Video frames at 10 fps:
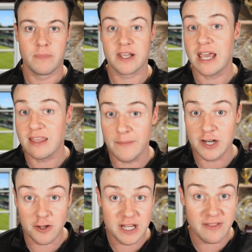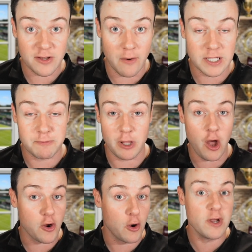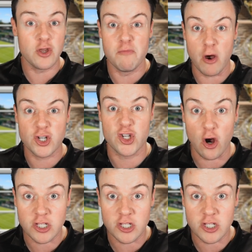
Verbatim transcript: again, let me know down in the comments below, who are you most shocked